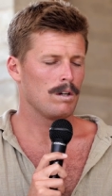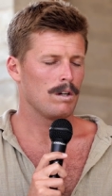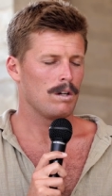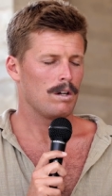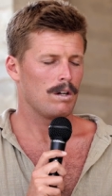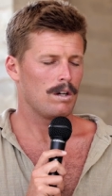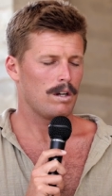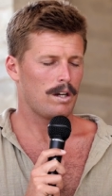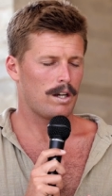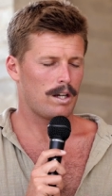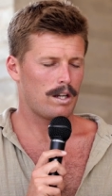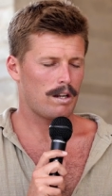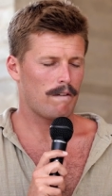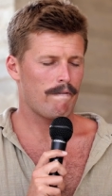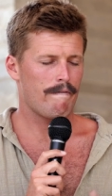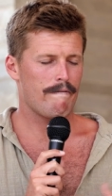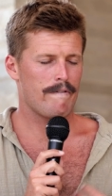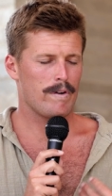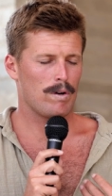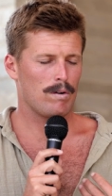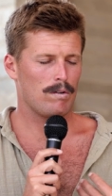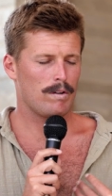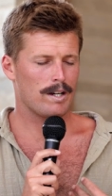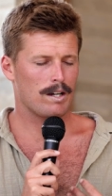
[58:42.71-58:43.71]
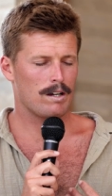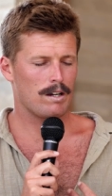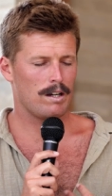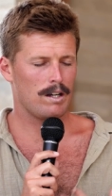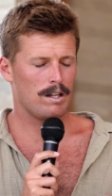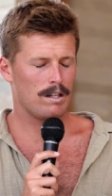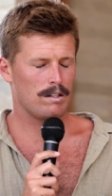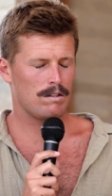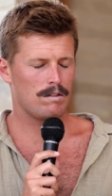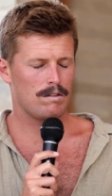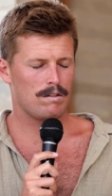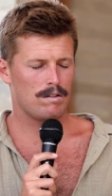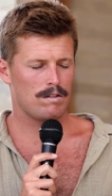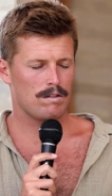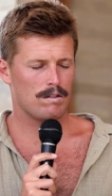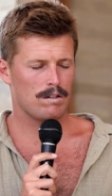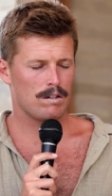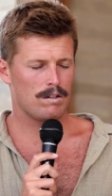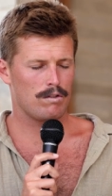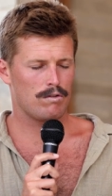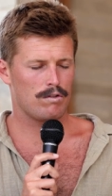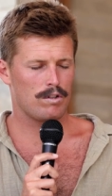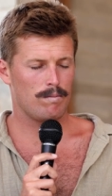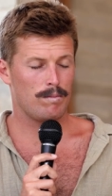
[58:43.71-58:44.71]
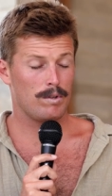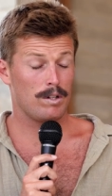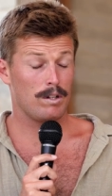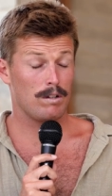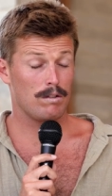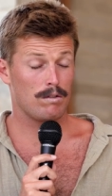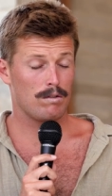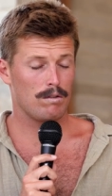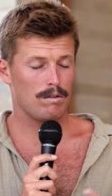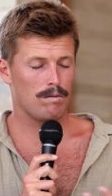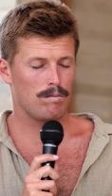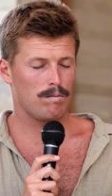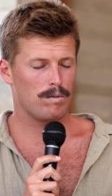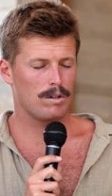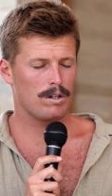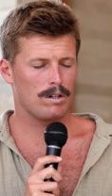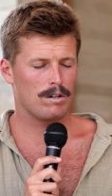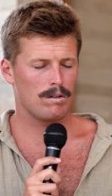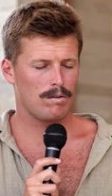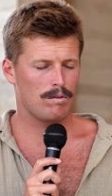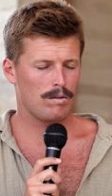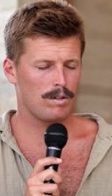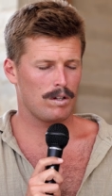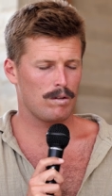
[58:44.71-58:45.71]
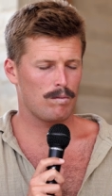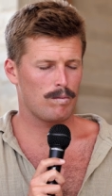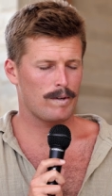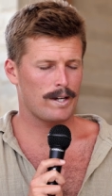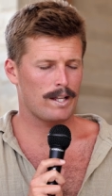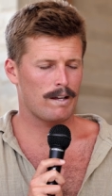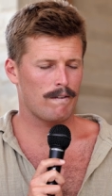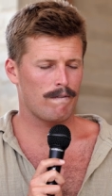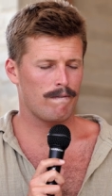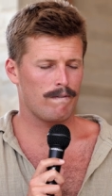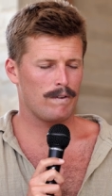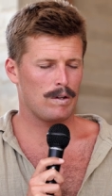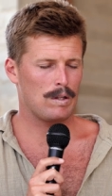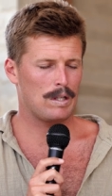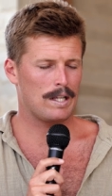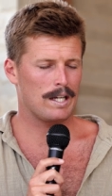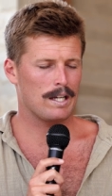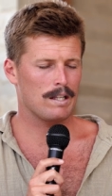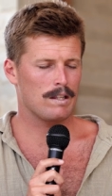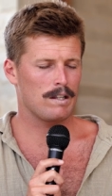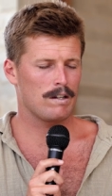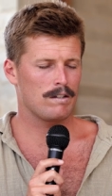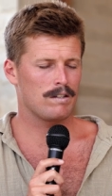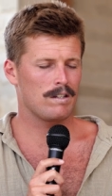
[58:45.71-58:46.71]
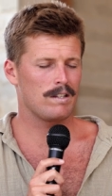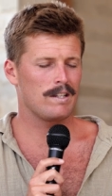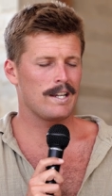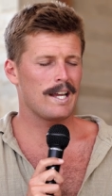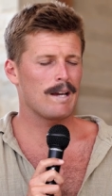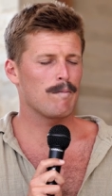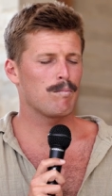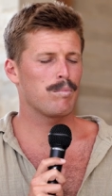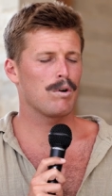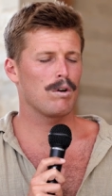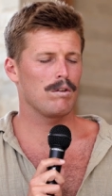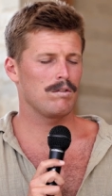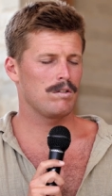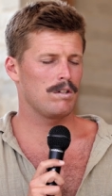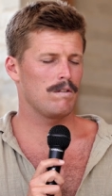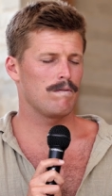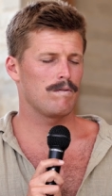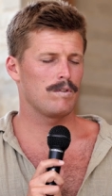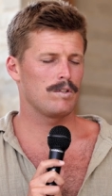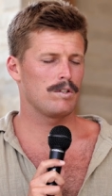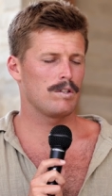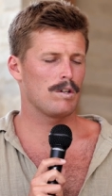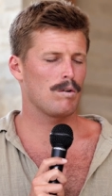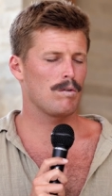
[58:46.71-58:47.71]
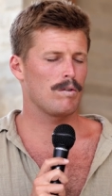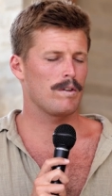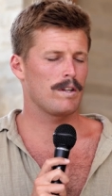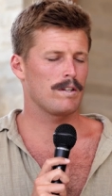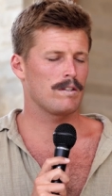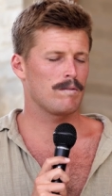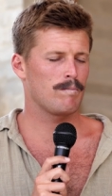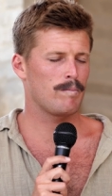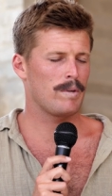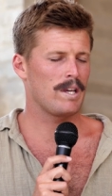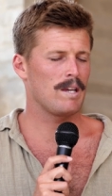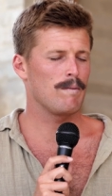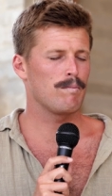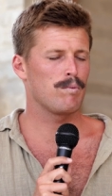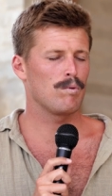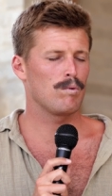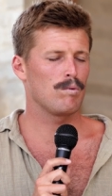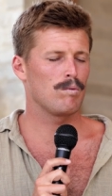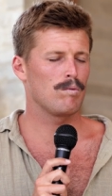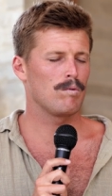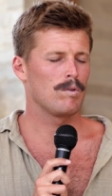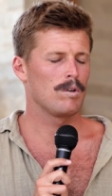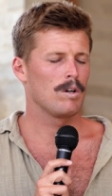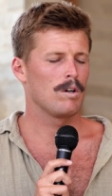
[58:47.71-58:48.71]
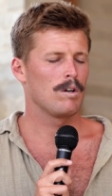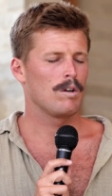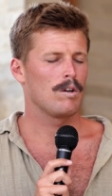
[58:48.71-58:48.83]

Mm. And I feel like it's contributing to the world in a way. I feel like there's a net positive result that people